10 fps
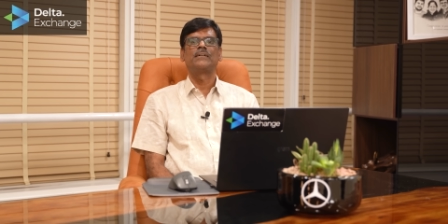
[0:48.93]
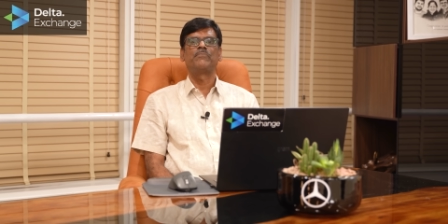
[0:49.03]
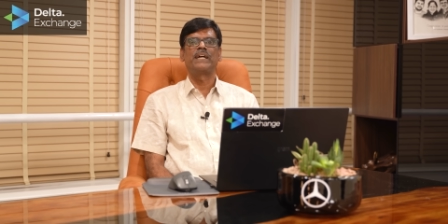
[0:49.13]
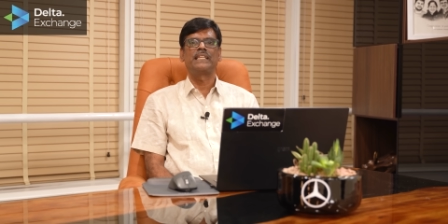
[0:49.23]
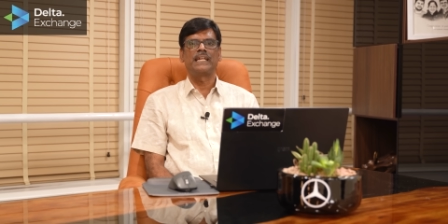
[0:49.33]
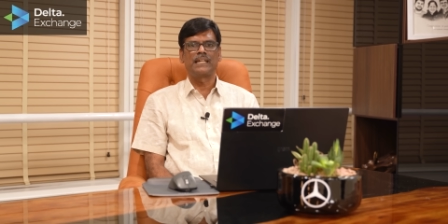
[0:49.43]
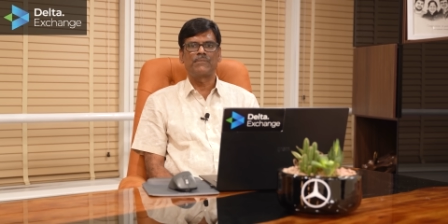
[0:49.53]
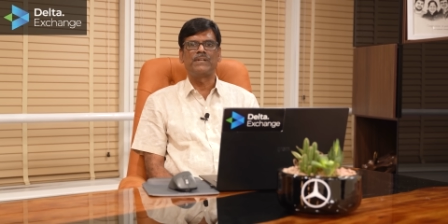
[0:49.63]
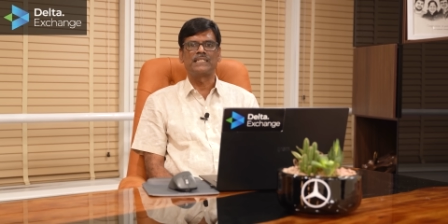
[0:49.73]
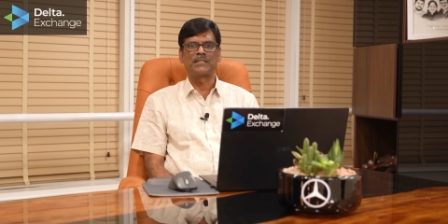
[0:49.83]
By the end
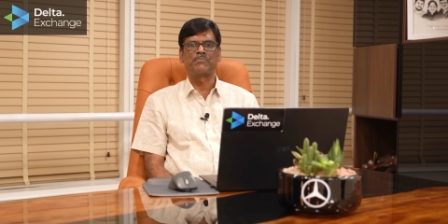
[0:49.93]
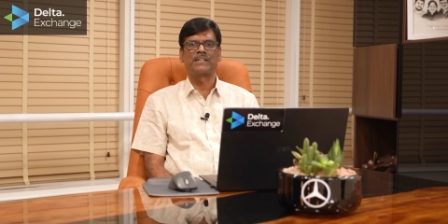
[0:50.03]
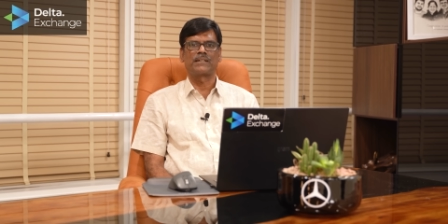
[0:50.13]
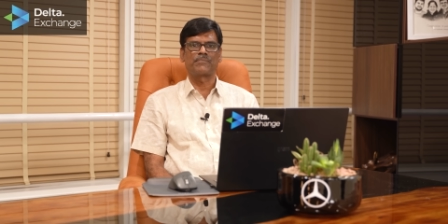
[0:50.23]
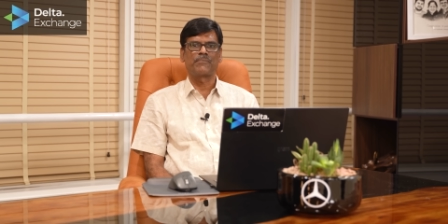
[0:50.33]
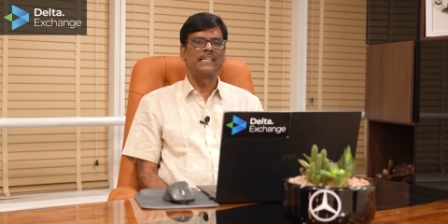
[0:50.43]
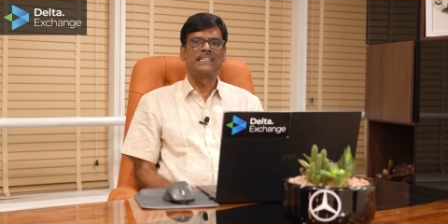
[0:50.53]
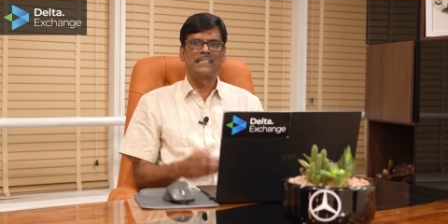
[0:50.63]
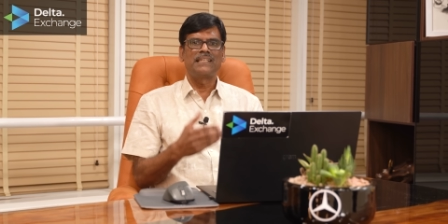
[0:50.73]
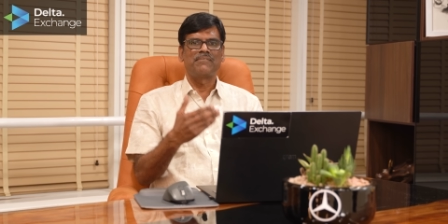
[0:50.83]
of December. I
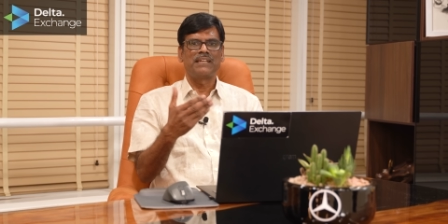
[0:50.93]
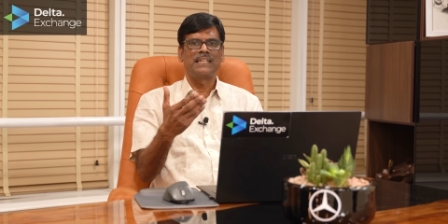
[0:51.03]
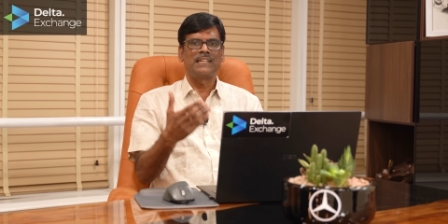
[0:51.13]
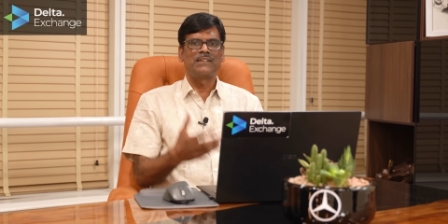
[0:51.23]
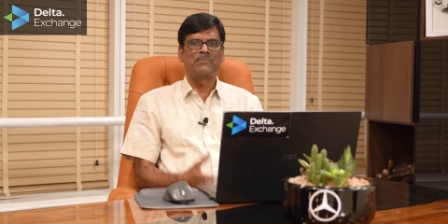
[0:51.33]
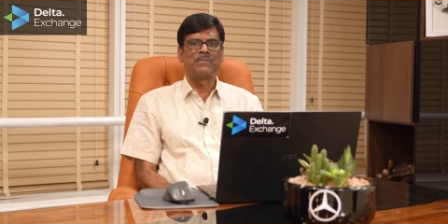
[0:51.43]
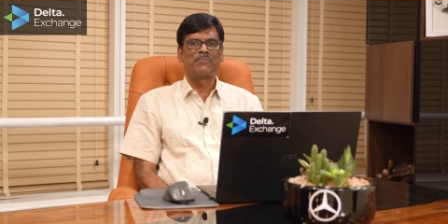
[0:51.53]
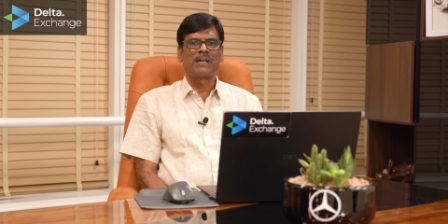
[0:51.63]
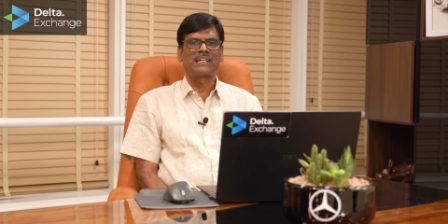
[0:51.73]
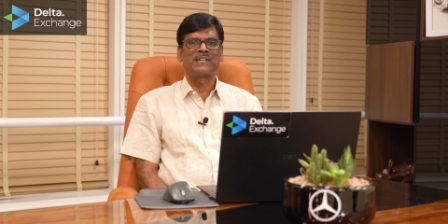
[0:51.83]
think the way the
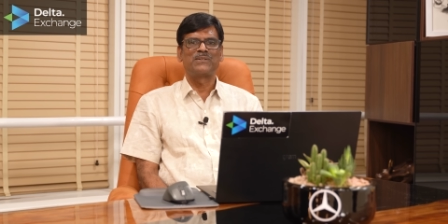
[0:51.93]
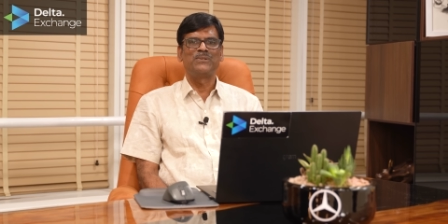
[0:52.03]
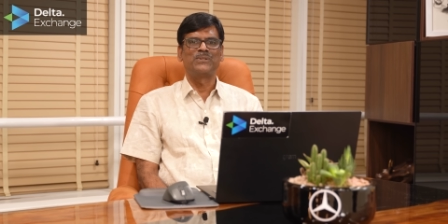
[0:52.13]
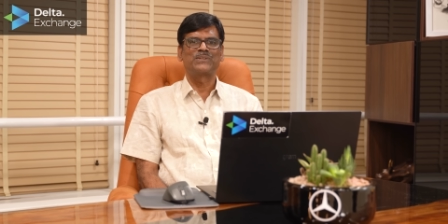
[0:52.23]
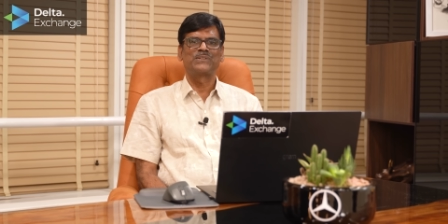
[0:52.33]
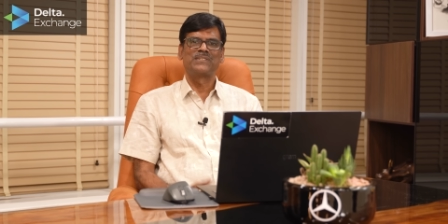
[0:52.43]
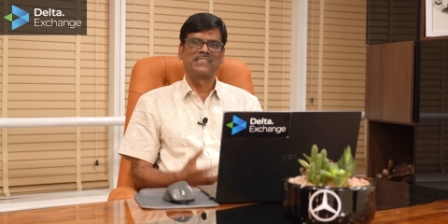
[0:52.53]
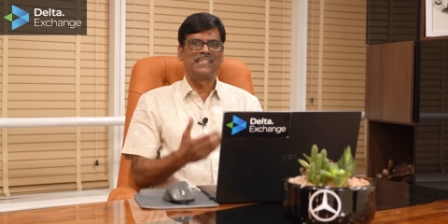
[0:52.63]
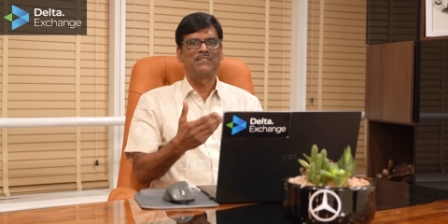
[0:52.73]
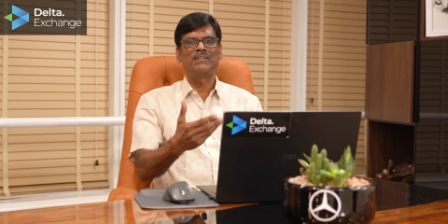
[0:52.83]
market looks,
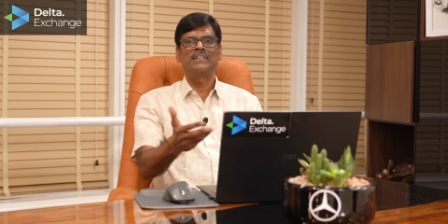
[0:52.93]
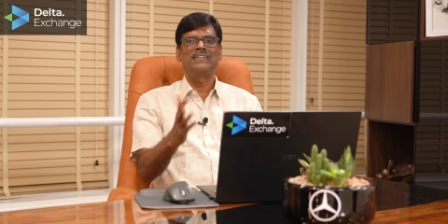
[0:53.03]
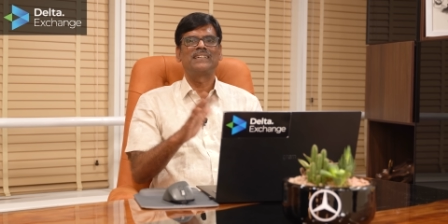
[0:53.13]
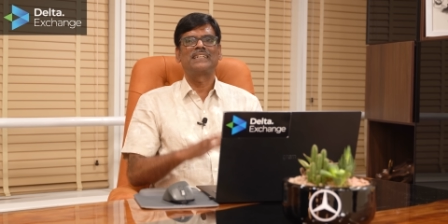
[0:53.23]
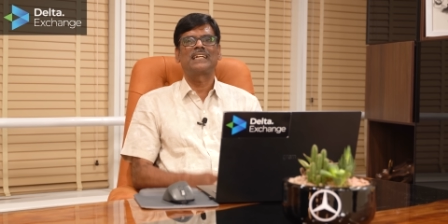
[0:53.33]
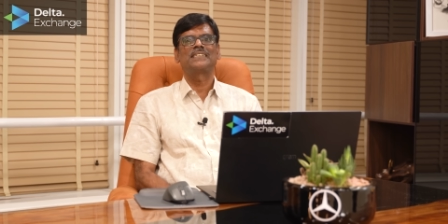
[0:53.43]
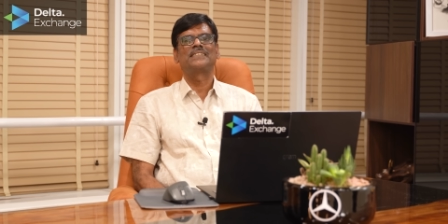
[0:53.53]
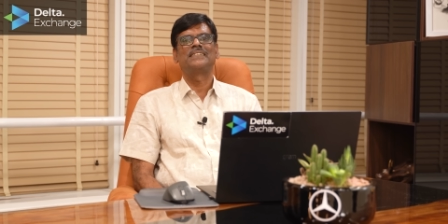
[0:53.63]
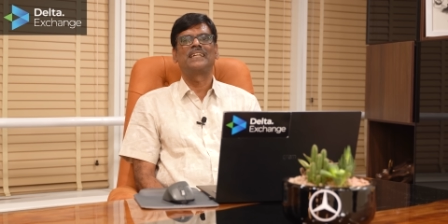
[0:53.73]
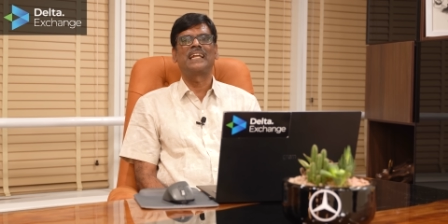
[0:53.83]
it will touch
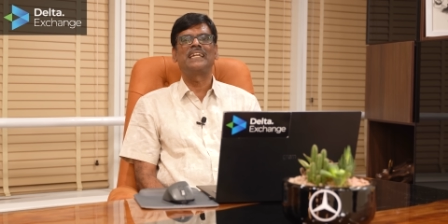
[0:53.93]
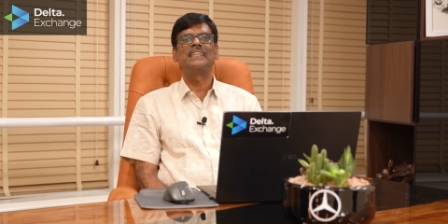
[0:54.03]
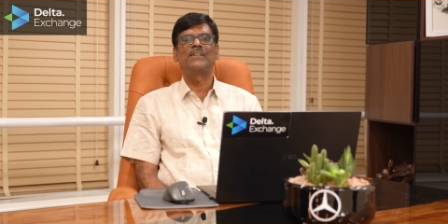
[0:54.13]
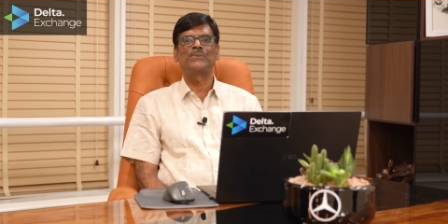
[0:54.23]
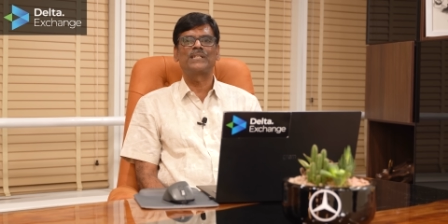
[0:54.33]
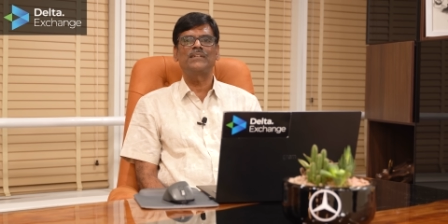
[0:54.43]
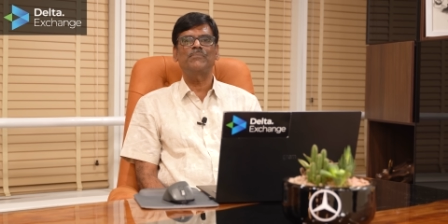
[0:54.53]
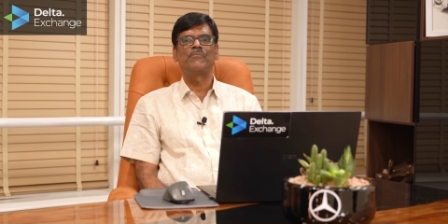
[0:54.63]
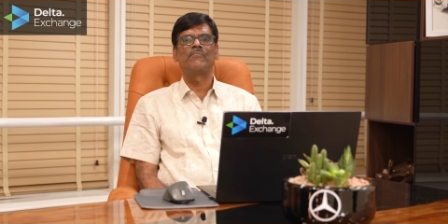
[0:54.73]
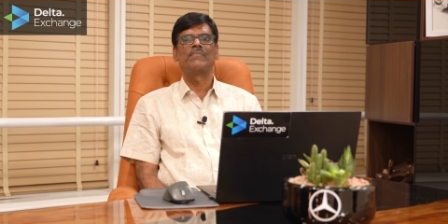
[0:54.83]

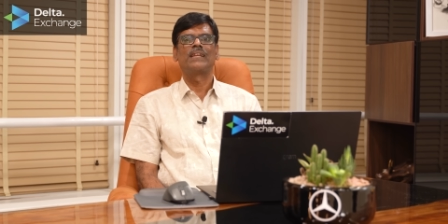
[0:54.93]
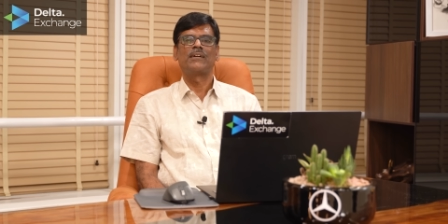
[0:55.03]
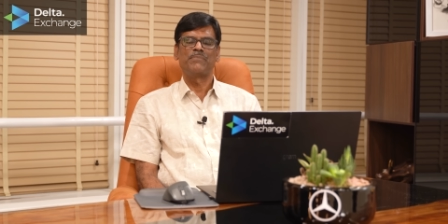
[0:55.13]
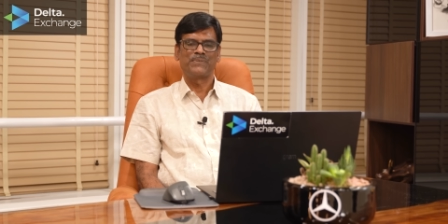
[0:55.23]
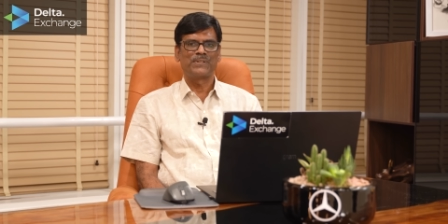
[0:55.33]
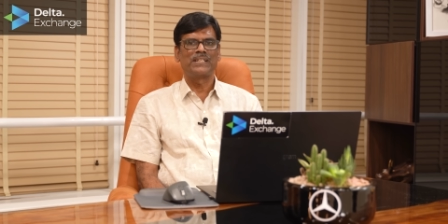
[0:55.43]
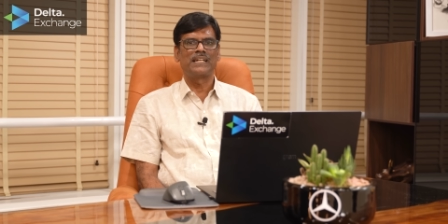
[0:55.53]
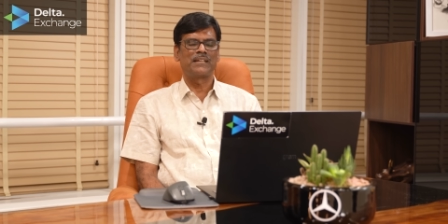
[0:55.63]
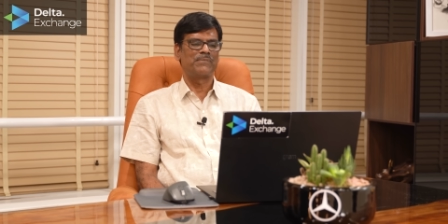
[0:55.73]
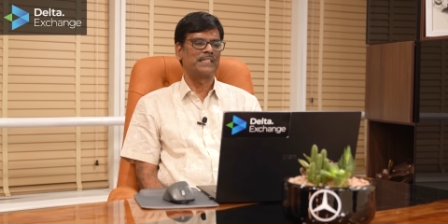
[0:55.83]
19,000 before the
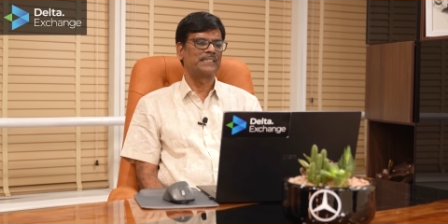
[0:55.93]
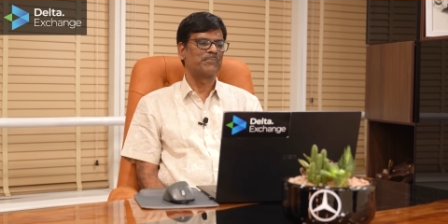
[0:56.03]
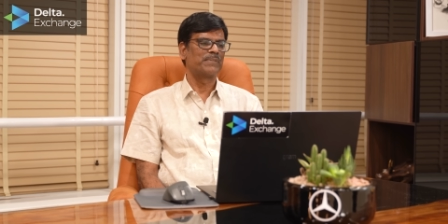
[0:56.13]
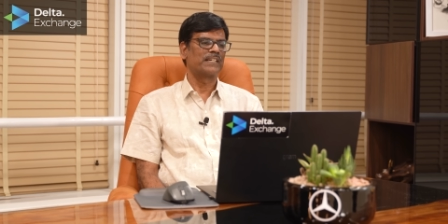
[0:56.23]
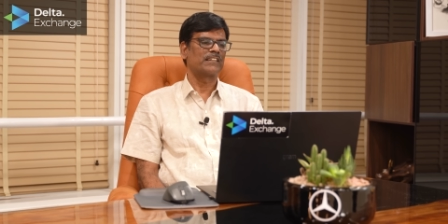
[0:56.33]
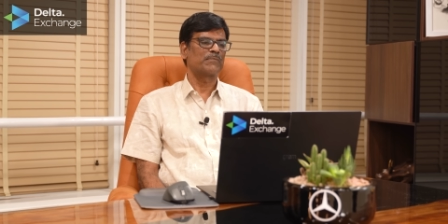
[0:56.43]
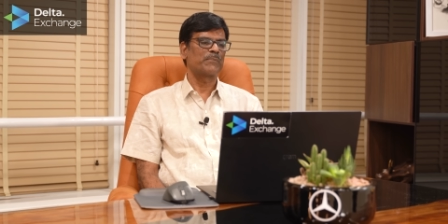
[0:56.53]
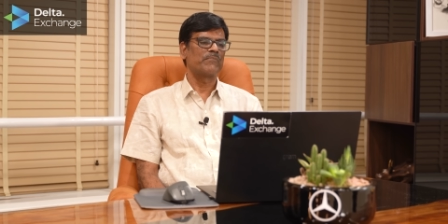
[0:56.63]
end of December.